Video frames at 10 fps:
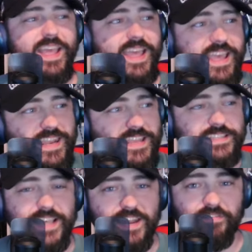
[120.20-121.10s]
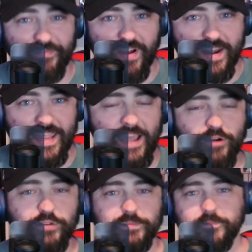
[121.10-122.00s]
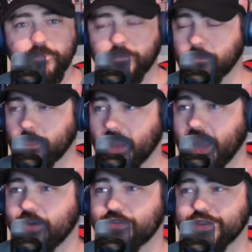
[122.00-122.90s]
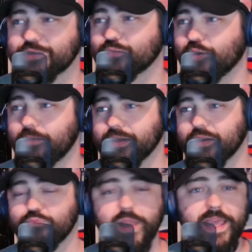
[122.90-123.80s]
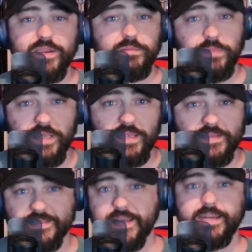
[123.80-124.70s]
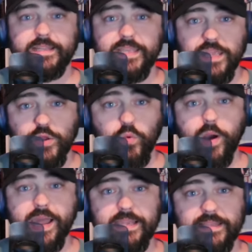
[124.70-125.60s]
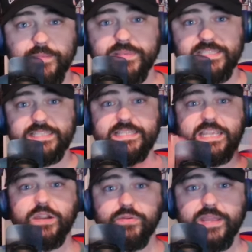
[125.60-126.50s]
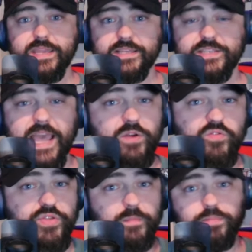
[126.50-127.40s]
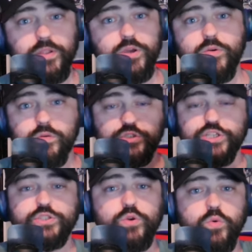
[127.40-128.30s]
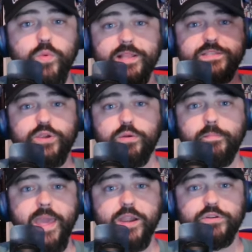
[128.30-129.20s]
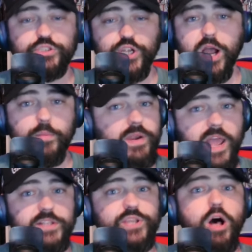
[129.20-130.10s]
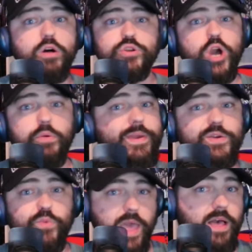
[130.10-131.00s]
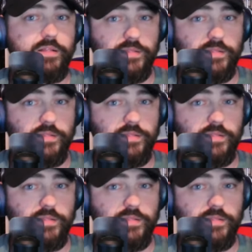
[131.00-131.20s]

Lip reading: is kind of funny how this woman randomly, suddenly, quietly, mysterious, out of the blue, just quits her mayor job when it's all going well.